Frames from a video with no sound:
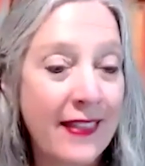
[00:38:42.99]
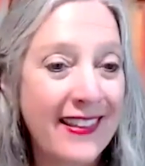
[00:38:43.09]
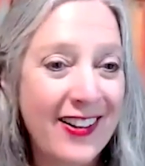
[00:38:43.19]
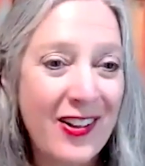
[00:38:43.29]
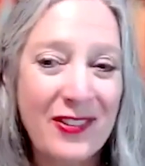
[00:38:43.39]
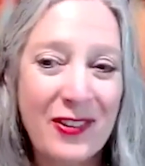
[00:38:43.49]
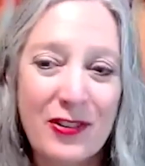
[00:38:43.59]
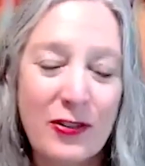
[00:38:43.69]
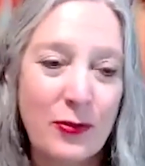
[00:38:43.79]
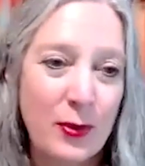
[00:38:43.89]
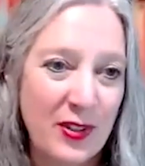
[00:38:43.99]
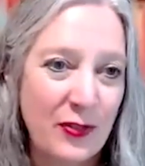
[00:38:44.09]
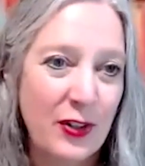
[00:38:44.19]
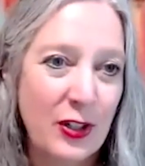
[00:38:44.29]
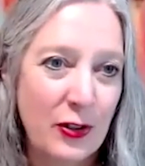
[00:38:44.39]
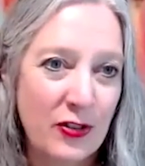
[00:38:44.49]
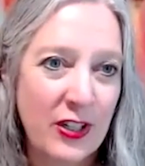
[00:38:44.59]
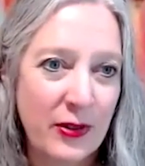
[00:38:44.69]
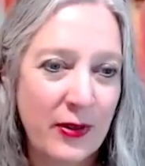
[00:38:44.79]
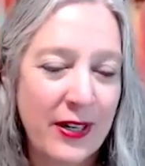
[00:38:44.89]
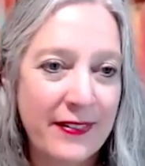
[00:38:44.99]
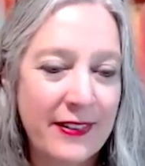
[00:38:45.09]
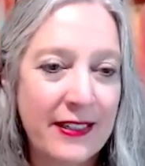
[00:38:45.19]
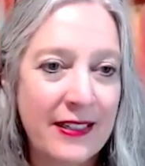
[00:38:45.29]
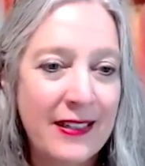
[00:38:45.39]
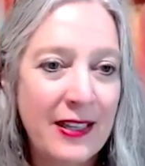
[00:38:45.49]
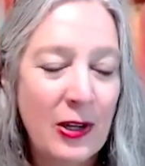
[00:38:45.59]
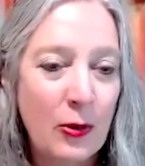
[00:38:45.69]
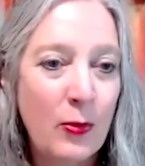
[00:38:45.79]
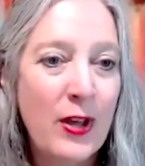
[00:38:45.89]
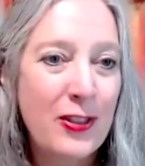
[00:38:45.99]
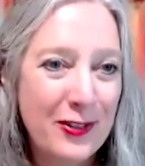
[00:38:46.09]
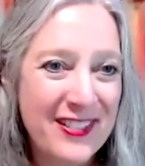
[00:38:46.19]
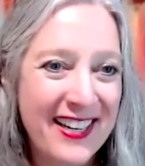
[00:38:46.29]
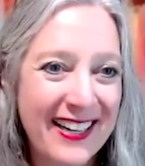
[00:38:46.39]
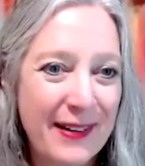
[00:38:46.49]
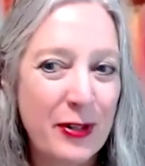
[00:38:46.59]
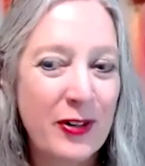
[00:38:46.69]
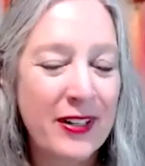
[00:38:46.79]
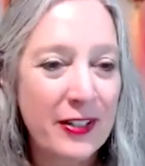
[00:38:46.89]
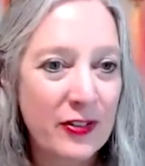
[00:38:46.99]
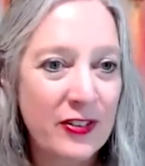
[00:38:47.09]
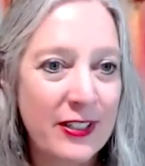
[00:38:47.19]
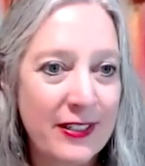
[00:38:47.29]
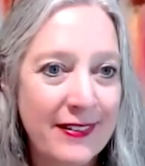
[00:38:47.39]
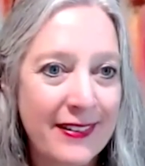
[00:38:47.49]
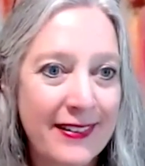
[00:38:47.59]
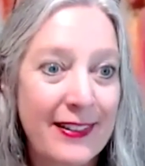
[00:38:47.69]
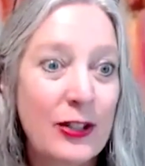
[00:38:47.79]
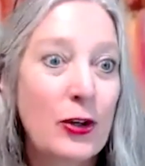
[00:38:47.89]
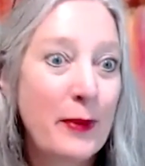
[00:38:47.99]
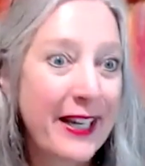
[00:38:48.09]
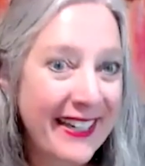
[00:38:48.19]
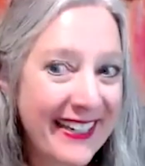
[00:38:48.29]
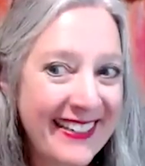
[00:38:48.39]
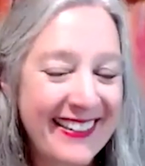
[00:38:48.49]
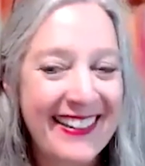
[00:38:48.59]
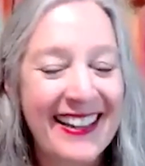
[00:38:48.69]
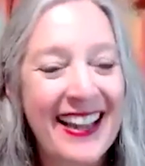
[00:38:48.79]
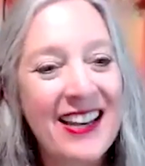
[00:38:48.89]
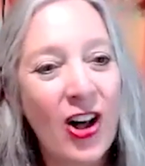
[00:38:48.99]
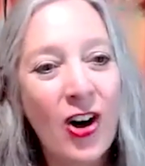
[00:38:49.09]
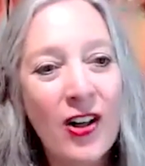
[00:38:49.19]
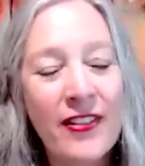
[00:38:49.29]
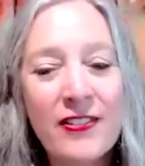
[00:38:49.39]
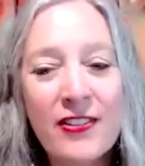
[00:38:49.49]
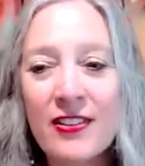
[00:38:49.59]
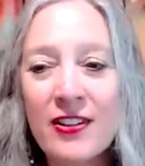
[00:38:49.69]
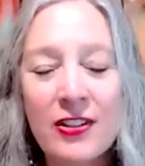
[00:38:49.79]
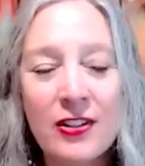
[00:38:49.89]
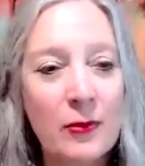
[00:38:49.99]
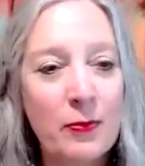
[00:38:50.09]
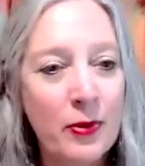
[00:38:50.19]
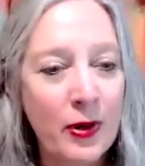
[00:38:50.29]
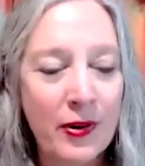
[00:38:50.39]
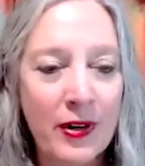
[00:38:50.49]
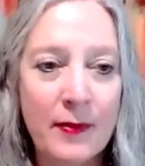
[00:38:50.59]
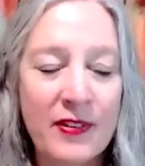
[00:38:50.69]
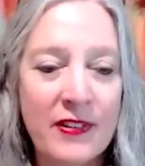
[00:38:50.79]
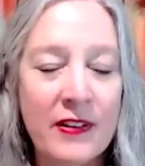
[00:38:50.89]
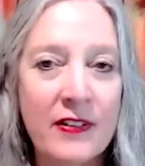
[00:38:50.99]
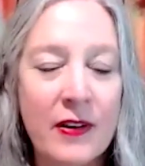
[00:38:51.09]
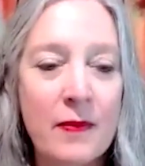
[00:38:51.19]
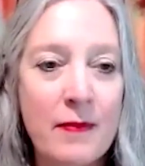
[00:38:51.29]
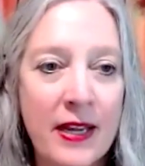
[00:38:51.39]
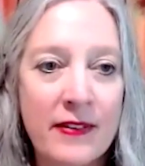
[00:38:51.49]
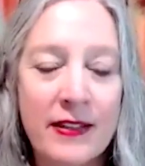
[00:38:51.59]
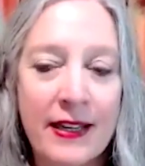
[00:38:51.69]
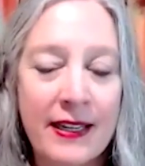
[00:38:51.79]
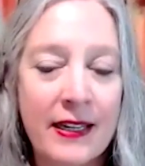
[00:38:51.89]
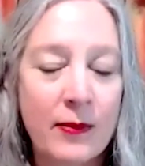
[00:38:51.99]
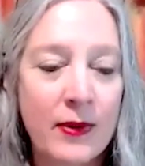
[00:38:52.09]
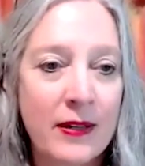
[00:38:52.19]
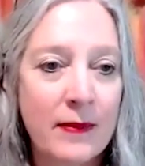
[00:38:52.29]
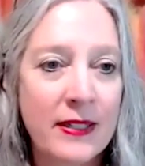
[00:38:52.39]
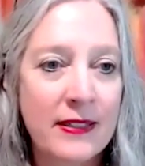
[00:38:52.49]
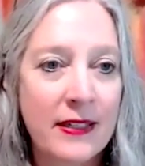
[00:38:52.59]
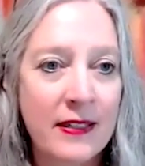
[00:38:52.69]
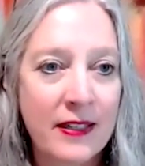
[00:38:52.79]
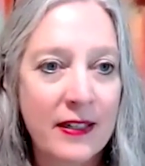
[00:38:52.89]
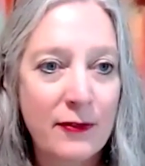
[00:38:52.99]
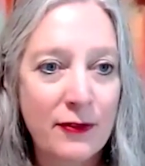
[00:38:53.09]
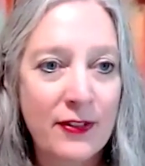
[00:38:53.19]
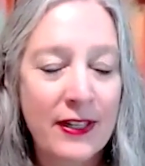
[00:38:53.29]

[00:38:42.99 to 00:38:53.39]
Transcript: And then also just for your generosity with your time, your energy, your money, and all this. The program is amazing. I can't recommend it enough.